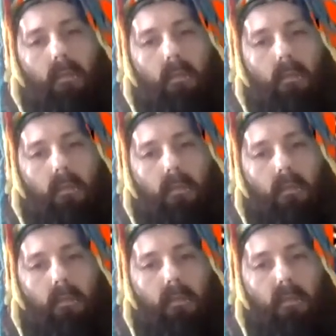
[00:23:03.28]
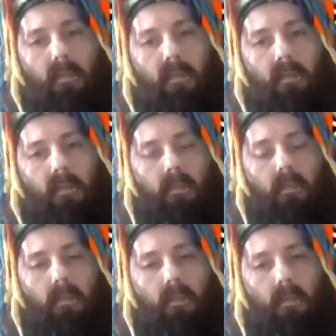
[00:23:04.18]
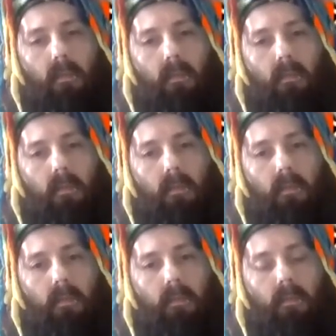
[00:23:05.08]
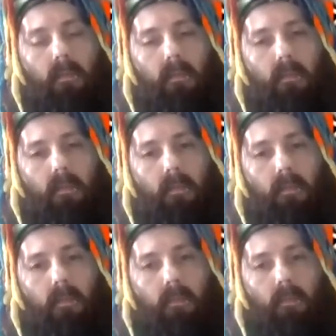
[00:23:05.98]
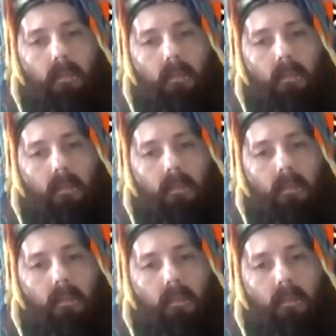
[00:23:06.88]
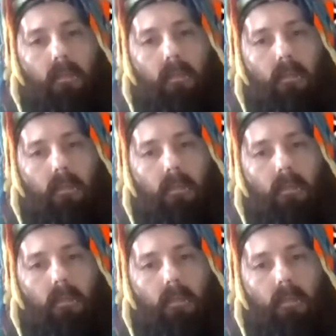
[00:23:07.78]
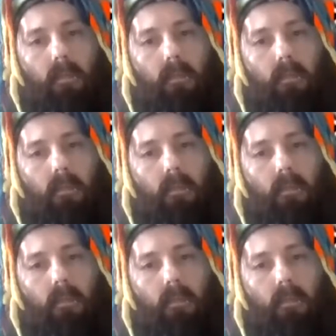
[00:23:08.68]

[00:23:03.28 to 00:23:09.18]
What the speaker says: (not speaking)